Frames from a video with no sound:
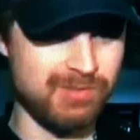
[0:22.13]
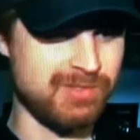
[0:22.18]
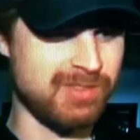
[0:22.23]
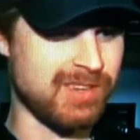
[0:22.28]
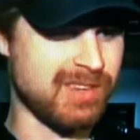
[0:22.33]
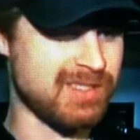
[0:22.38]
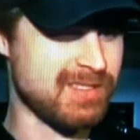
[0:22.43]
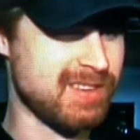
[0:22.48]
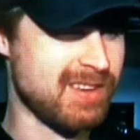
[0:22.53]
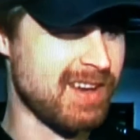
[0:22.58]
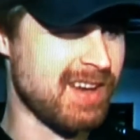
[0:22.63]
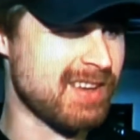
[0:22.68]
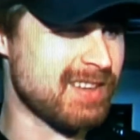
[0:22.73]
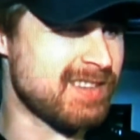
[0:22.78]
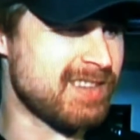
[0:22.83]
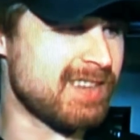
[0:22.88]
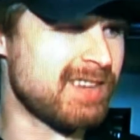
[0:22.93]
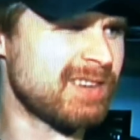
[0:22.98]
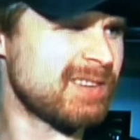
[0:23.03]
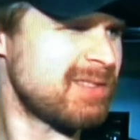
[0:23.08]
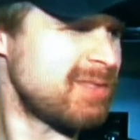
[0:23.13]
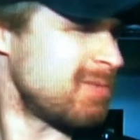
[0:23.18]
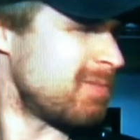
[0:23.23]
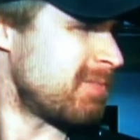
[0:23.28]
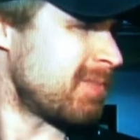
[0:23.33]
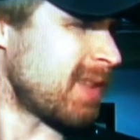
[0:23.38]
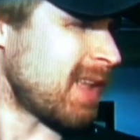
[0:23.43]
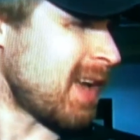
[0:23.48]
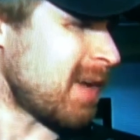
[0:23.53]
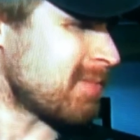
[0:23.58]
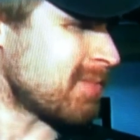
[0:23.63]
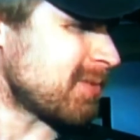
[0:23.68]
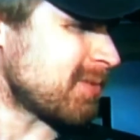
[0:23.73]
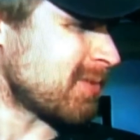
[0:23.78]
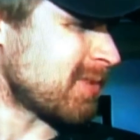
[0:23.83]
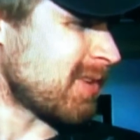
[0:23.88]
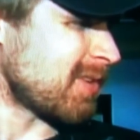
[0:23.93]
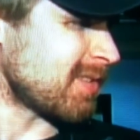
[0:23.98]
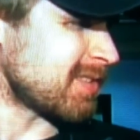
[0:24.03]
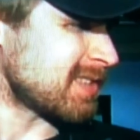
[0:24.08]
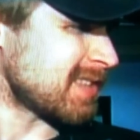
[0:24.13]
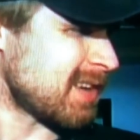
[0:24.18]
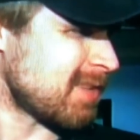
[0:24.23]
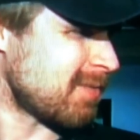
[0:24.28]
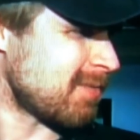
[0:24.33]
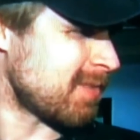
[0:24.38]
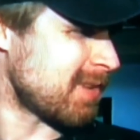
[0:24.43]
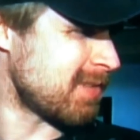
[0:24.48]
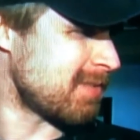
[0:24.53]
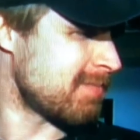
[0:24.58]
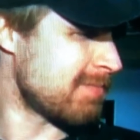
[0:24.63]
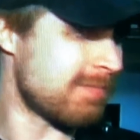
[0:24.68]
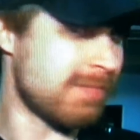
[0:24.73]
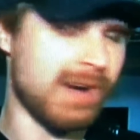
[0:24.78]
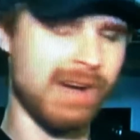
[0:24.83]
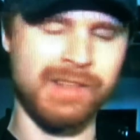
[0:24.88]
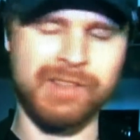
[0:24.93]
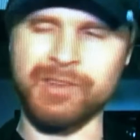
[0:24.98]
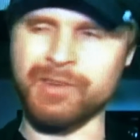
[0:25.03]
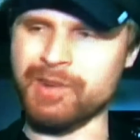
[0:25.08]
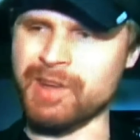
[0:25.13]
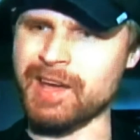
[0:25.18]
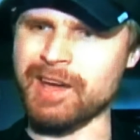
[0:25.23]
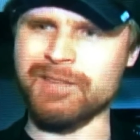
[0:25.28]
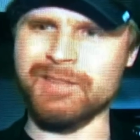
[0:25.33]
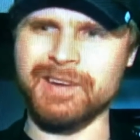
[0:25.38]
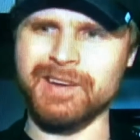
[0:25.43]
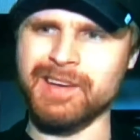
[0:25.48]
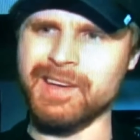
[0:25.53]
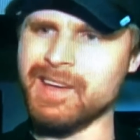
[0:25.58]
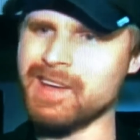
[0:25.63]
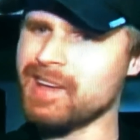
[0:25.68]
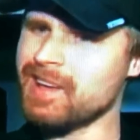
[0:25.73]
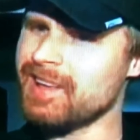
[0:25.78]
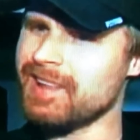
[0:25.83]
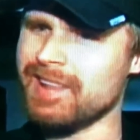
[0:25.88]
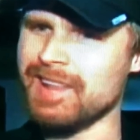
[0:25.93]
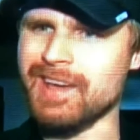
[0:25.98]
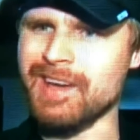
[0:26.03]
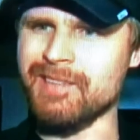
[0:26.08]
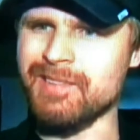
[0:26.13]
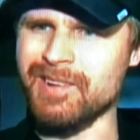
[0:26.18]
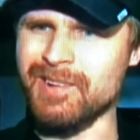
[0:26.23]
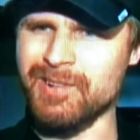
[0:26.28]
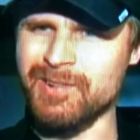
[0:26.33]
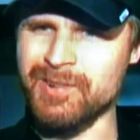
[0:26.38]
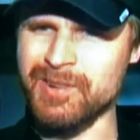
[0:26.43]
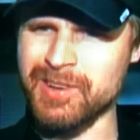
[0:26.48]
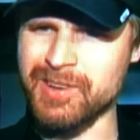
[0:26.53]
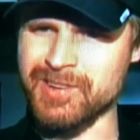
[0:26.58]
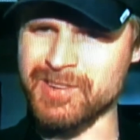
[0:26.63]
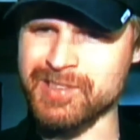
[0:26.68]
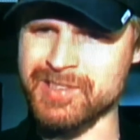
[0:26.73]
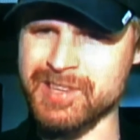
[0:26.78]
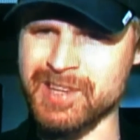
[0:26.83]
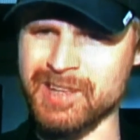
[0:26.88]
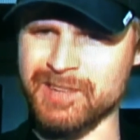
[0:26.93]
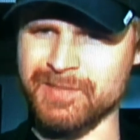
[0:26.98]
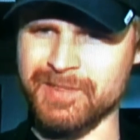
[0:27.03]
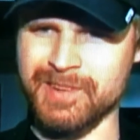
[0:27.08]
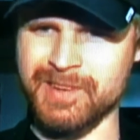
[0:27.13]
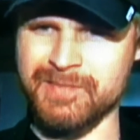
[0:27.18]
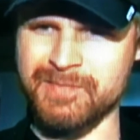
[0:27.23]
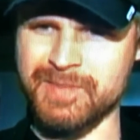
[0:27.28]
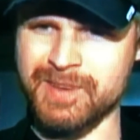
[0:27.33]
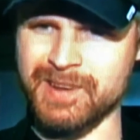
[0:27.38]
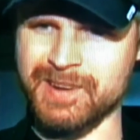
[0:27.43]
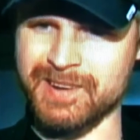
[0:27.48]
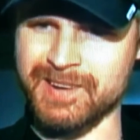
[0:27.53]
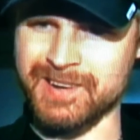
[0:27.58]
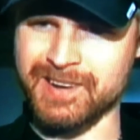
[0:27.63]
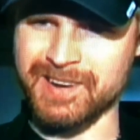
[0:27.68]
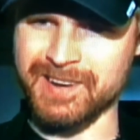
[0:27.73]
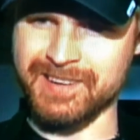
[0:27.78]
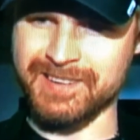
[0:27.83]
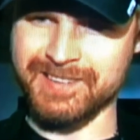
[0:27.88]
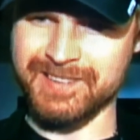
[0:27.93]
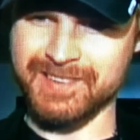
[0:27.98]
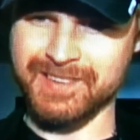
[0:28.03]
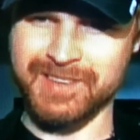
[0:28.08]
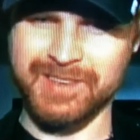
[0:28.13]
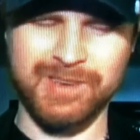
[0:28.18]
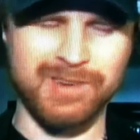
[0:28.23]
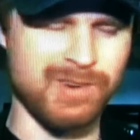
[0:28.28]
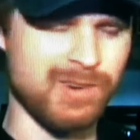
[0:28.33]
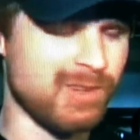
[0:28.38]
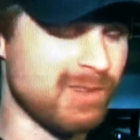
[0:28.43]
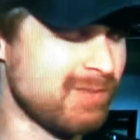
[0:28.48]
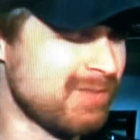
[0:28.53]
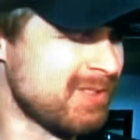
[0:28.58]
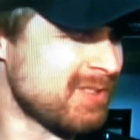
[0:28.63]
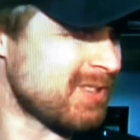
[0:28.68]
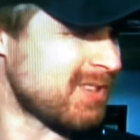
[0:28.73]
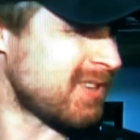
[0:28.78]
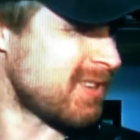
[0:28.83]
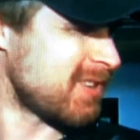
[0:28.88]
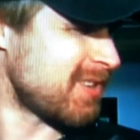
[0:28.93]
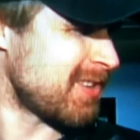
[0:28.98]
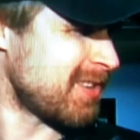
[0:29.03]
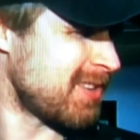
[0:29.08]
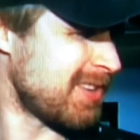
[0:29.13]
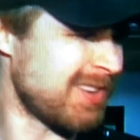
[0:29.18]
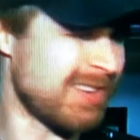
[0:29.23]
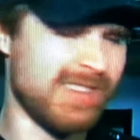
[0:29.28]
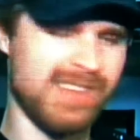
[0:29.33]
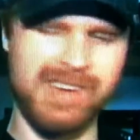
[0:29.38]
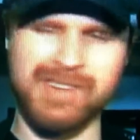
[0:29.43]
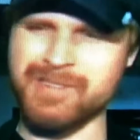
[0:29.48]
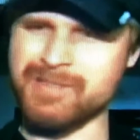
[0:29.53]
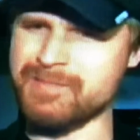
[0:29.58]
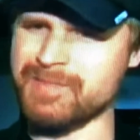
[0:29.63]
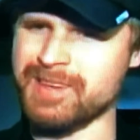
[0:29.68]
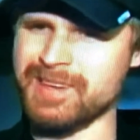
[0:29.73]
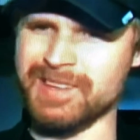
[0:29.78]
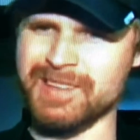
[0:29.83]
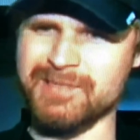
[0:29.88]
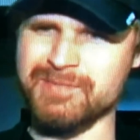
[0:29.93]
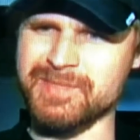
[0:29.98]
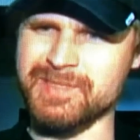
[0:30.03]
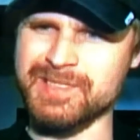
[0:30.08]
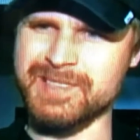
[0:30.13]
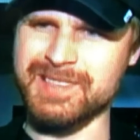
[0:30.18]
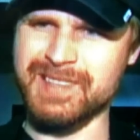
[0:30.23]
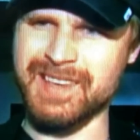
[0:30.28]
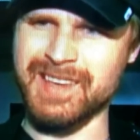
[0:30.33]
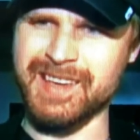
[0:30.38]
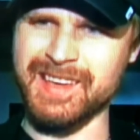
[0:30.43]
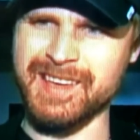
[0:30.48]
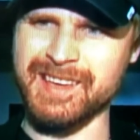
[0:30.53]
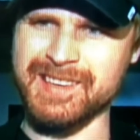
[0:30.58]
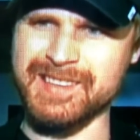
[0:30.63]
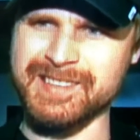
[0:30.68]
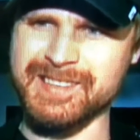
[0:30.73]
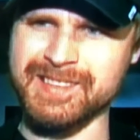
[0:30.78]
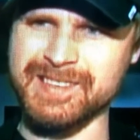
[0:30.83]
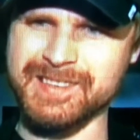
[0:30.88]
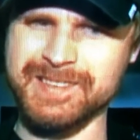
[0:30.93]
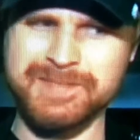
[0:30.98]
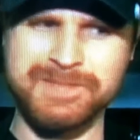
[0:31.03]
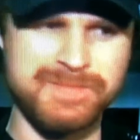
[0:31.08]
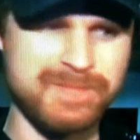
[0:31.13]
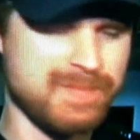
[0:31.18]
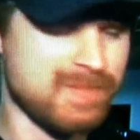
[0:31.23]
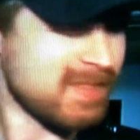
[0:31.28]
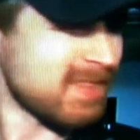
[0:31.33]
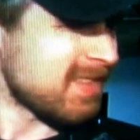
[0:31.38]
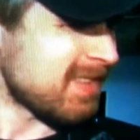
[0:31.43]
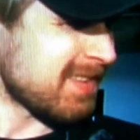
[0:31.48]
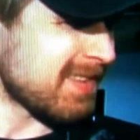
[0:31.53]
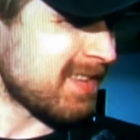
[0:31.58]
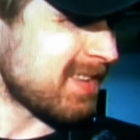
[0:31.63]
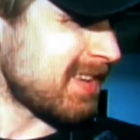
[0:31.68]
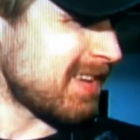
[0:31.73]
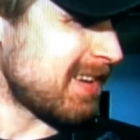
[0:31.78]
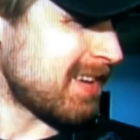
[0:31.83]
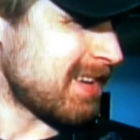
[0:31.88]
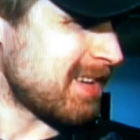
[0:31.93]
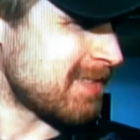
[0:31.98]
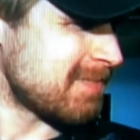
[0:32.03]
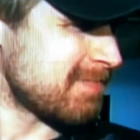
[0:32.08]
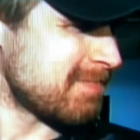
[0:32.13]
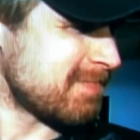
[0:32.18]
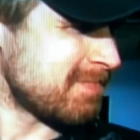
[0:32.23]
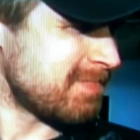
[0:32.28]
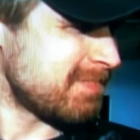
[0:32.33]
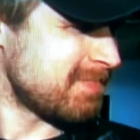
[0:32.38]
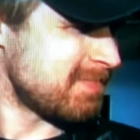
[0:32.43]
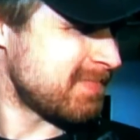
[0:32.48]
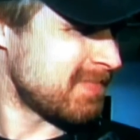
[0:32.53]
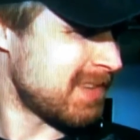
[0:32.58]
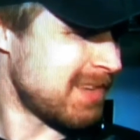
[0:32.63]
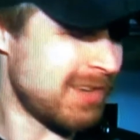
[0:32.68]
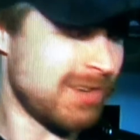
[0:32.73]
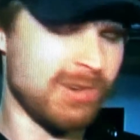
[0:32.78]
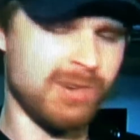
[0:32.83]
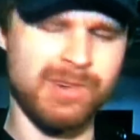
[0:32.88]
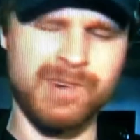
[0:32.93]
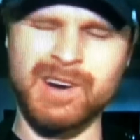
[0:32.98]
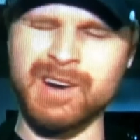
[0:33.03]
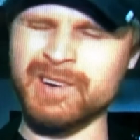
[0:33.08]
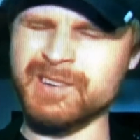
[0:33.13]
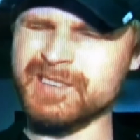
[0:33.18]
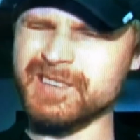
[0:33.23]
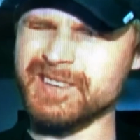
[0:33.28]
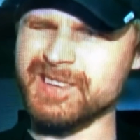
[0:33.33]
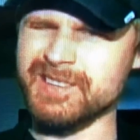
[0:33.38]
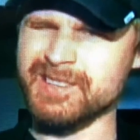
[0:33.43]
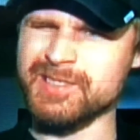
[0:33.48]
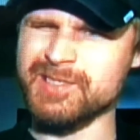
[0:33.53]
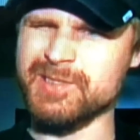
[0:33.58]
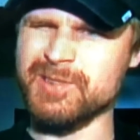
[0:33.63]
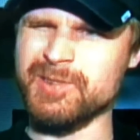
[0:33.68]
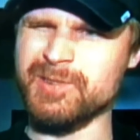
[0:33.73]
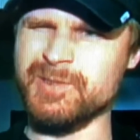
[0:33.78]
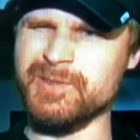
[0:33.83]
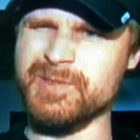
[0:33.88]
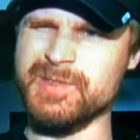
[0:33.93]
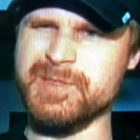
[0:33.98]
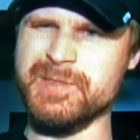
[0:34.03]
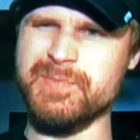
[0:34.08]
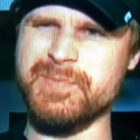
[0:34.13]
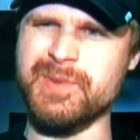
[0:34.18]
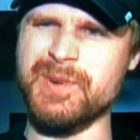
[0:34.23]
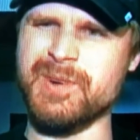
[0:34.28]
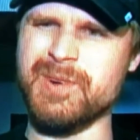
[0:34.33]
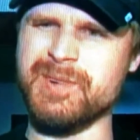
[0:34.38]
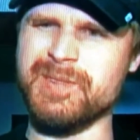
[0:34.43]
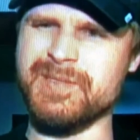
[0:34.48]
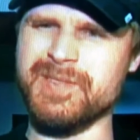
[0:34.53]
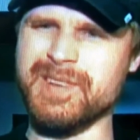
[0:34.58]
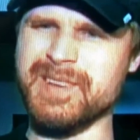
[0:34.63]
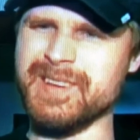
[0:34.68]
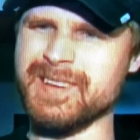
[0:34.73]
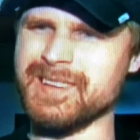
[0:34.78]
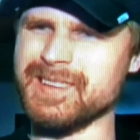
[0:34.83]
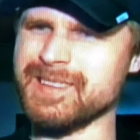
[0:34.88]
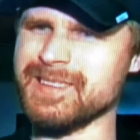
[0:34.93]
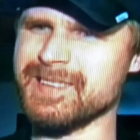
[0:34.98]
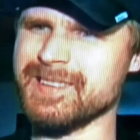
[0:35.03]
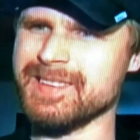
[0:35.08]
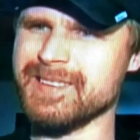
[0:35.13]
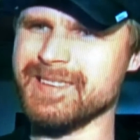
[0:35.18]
You're just guys here to blame to someone, but you never, never look yourself in the mirror, right? You're always good. You never make the mistakes. Yeah, your article's always perfect.